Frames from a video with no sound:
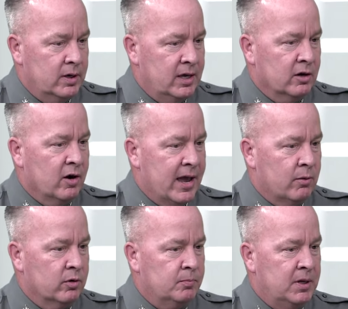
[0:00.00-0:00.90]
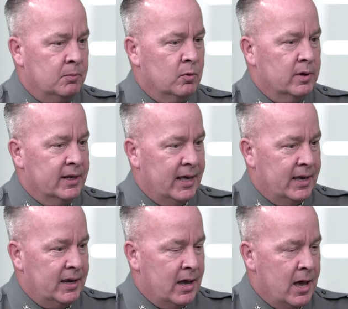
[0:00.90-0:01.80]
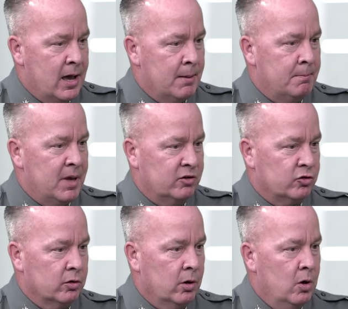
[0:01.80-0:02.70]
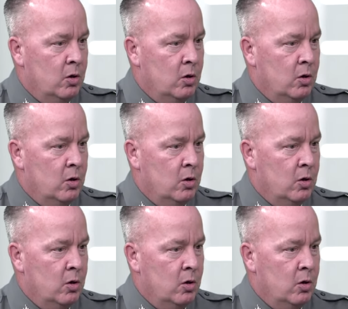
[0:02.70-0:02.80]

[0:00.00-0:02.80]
interact with people in a calm, measured